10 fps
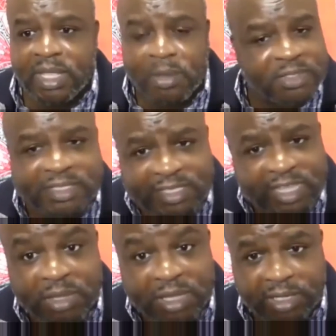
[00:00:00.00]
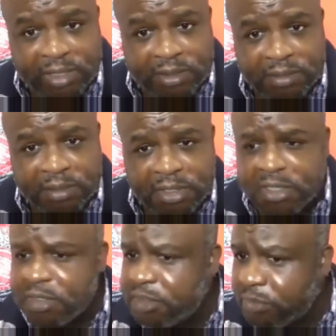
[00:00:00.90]
It was the same here.
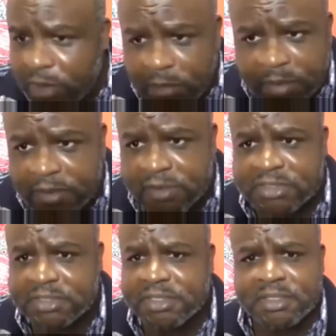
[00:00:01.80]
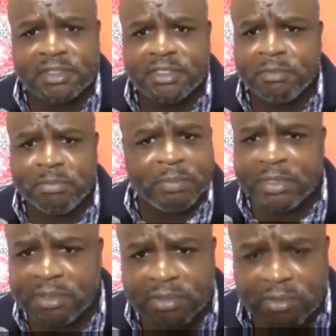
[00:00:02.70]
The robbers, the
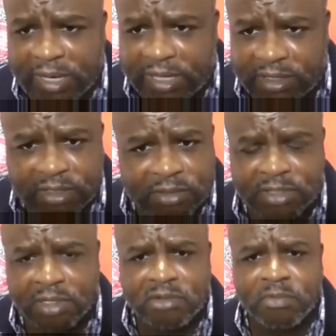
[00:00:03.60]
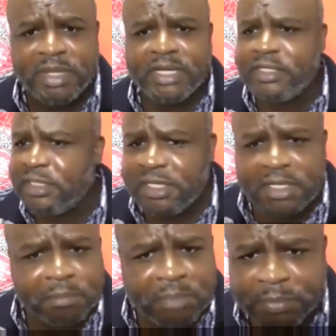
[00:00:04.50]
people who are no document,
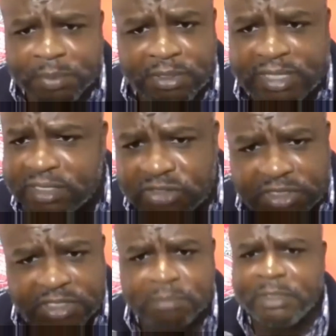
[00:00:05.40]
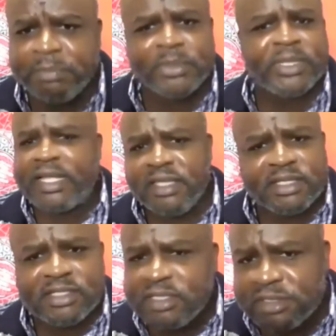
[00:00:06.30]
people are in jail, people like
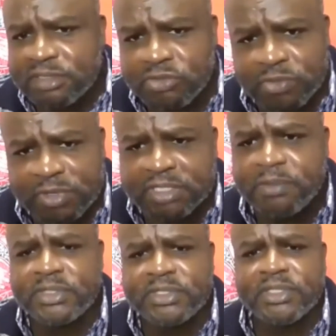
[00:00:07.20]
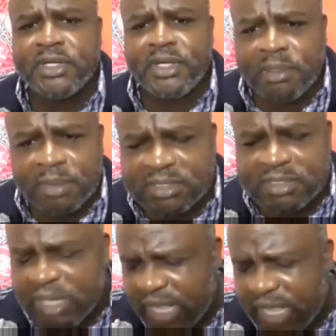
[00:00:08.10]
this in the street. It was a,
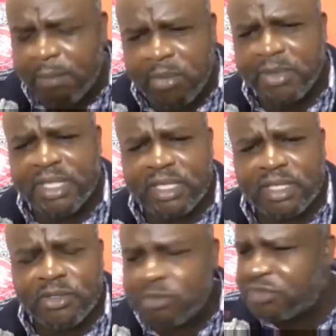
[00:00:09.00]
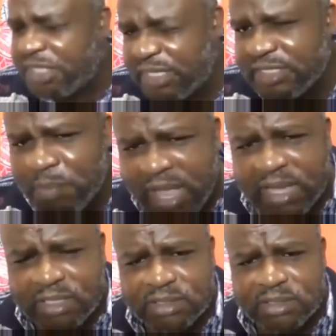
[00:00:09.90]
hey, Abuy, you see this
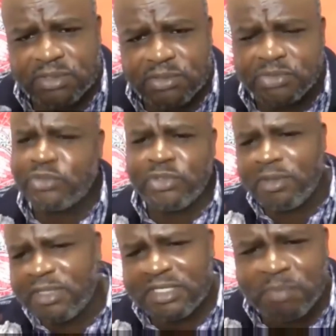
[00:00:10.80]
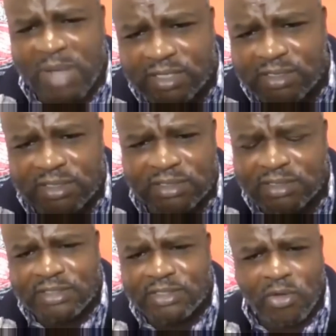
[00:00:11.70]
man? You know this man
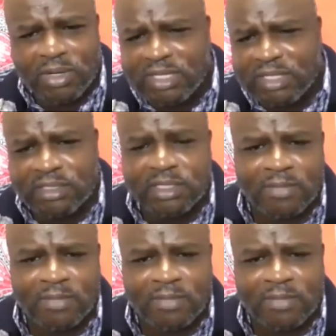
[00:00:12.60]
in calling?